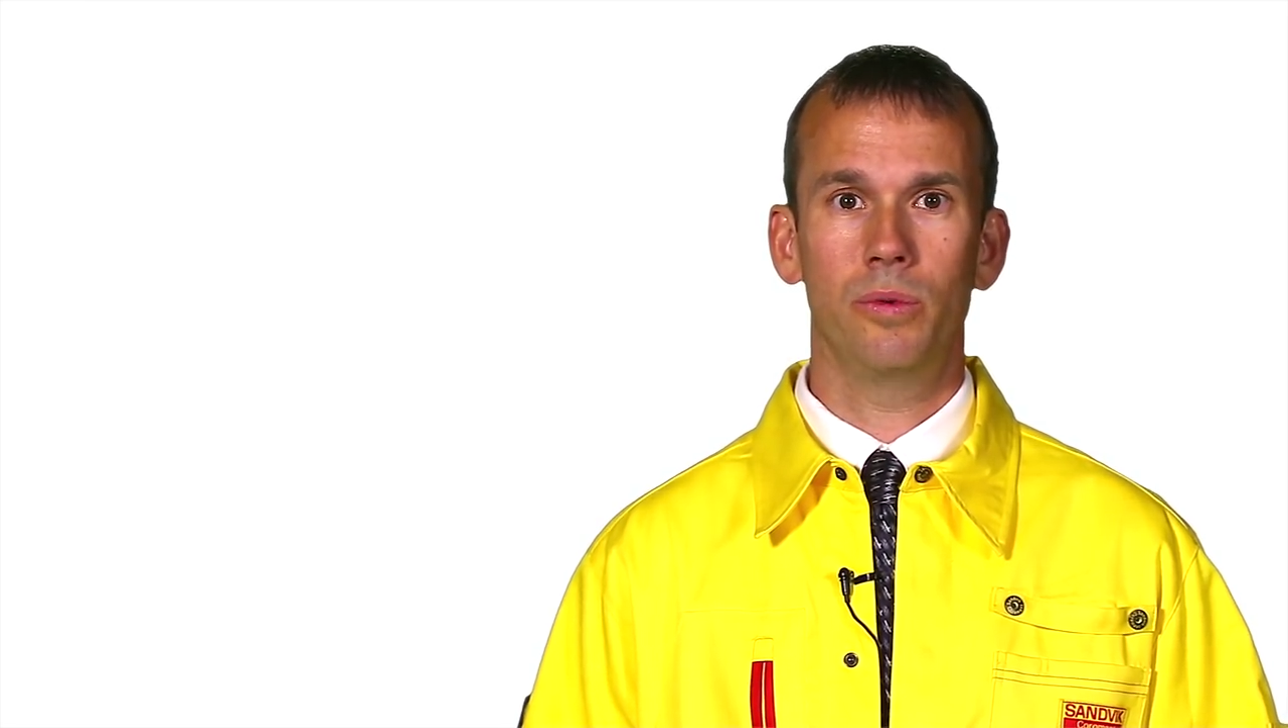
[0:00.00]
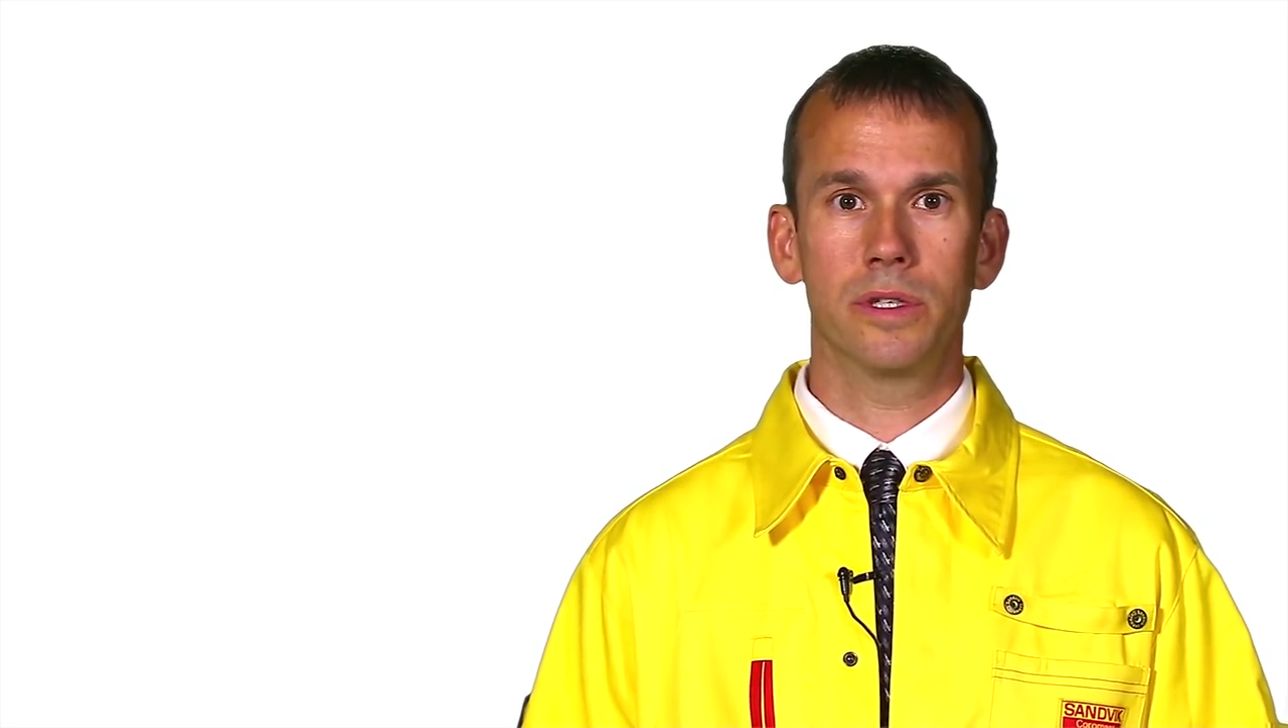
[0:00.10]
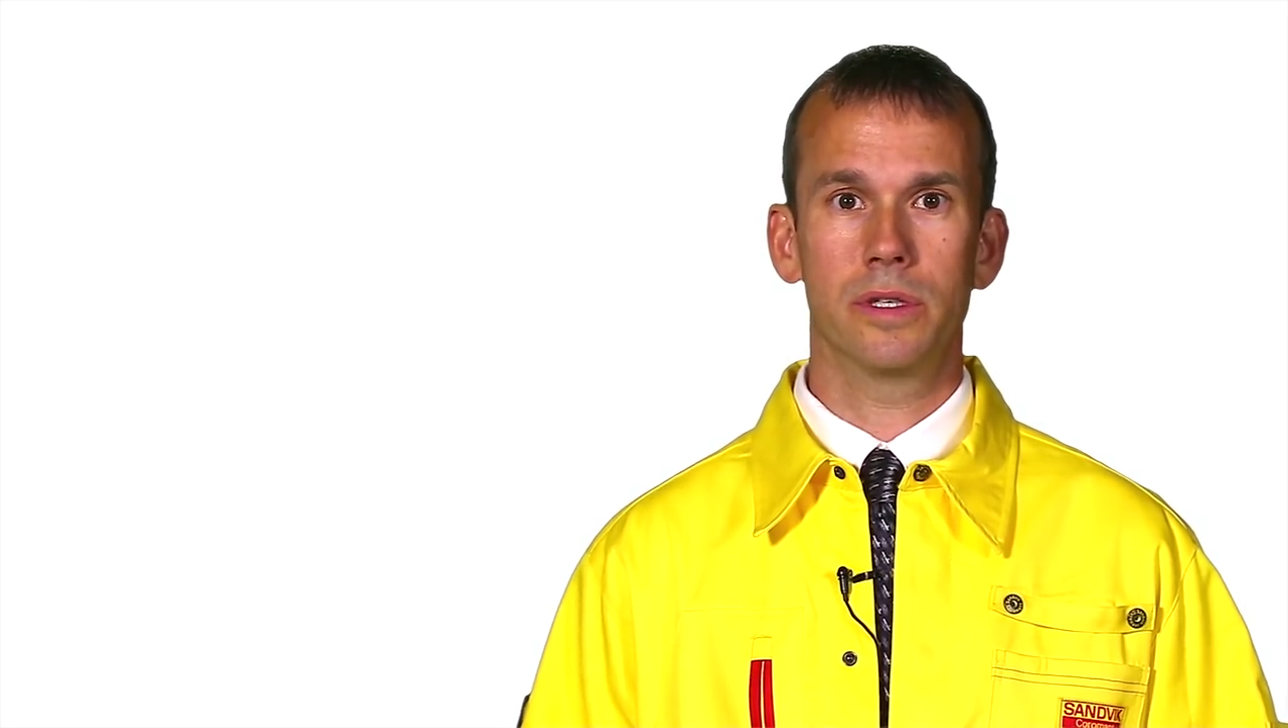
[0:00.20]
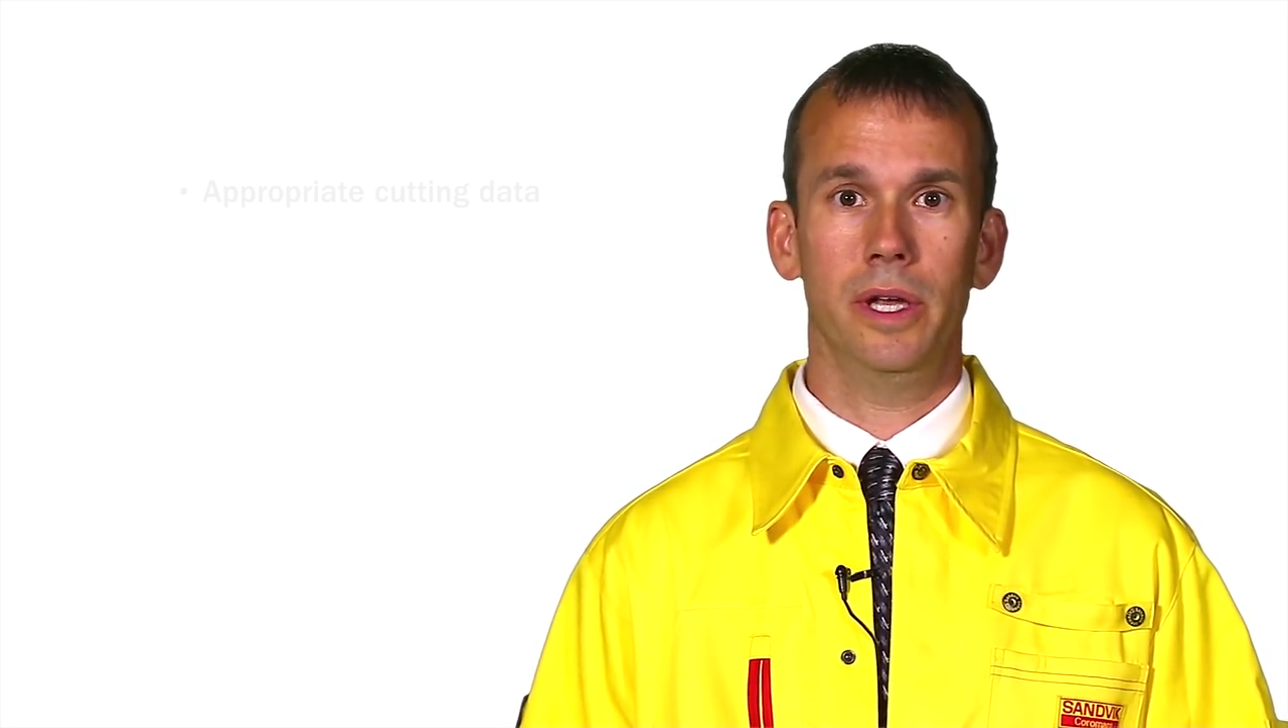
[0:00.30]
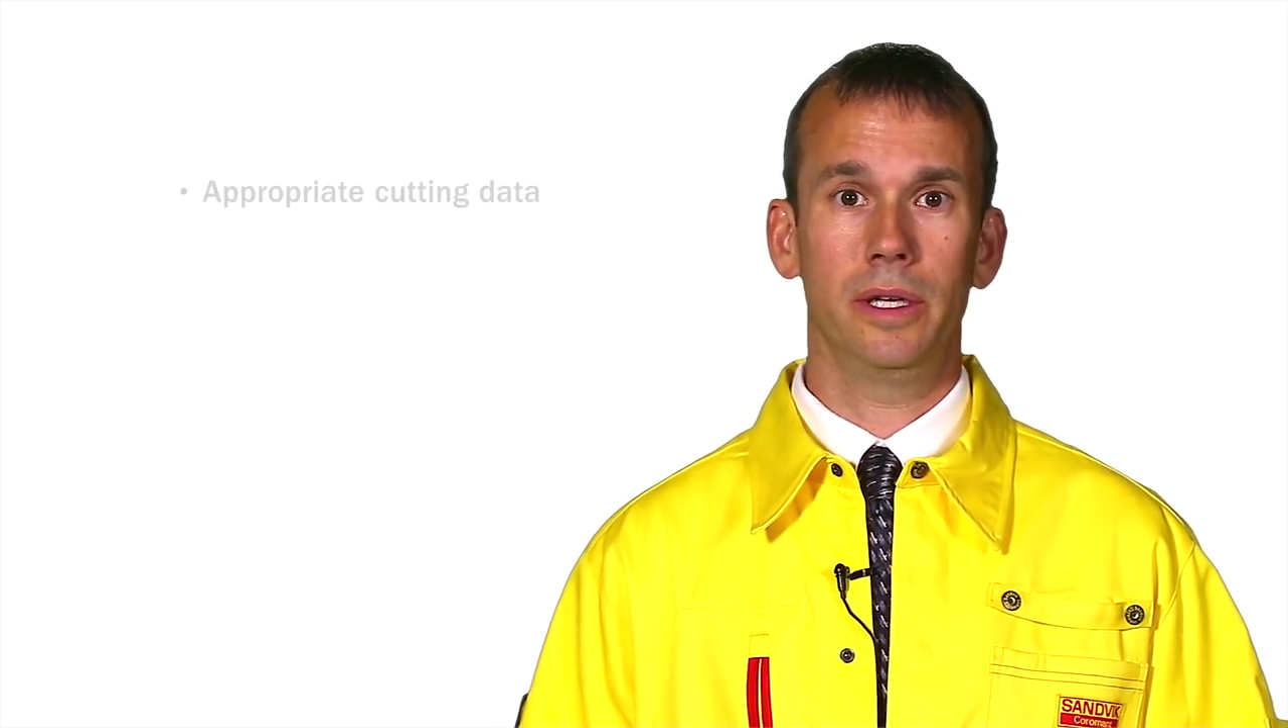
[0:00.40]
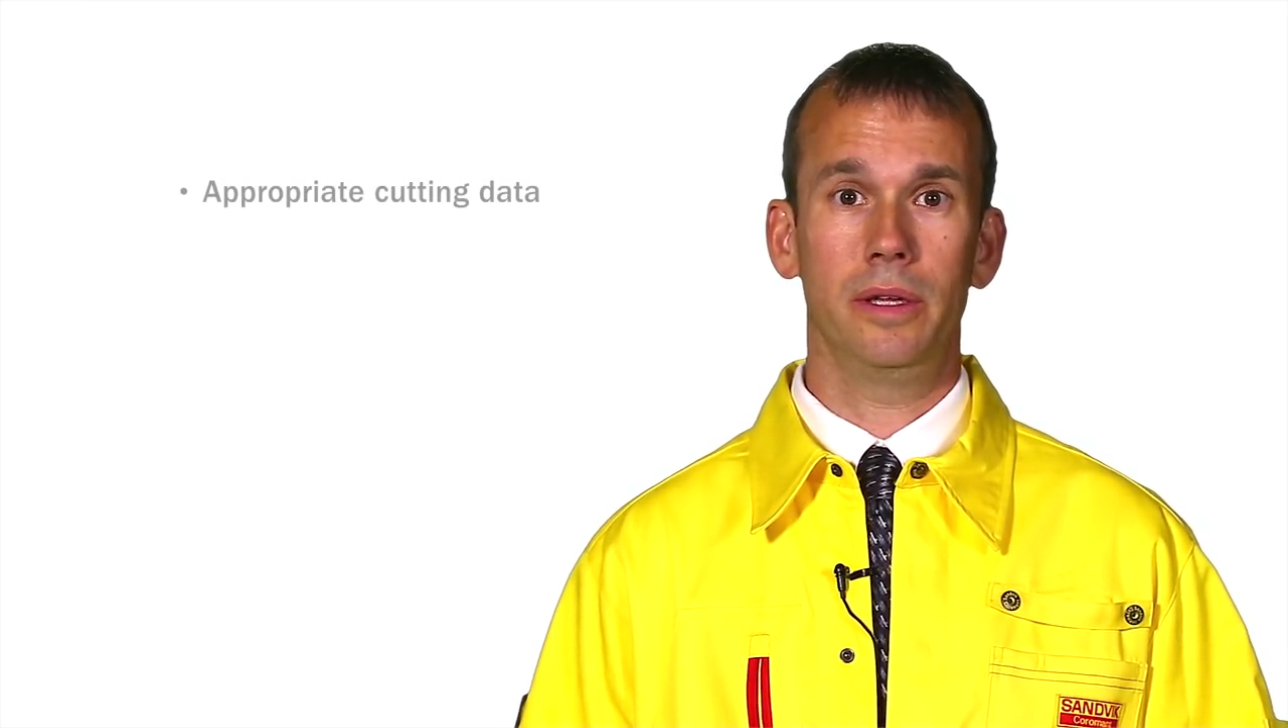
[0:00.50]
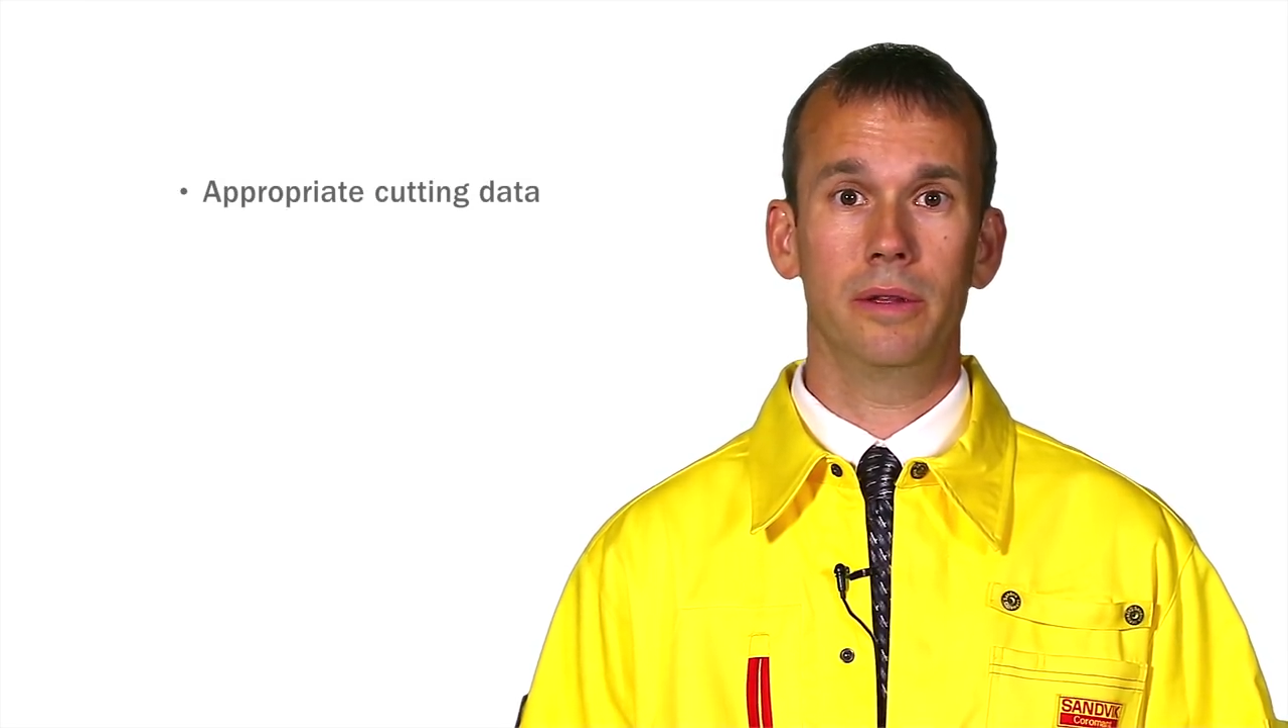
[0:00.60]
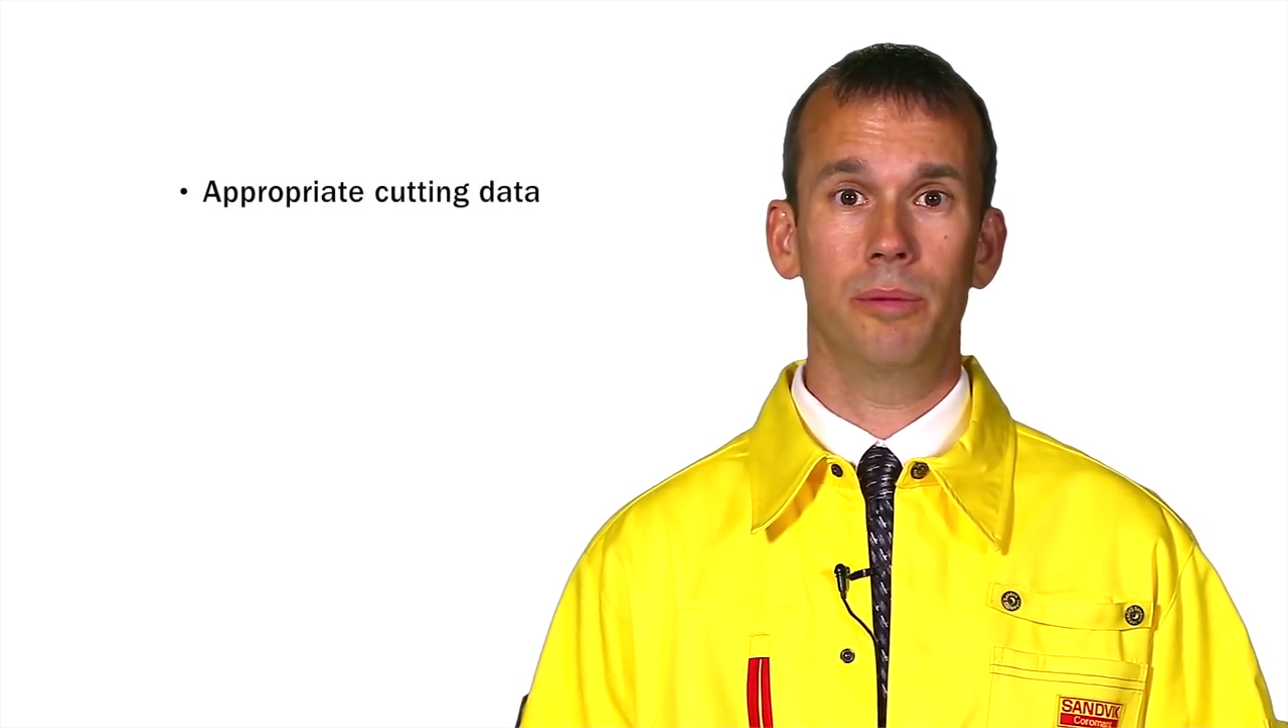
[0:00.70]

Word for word: when selecting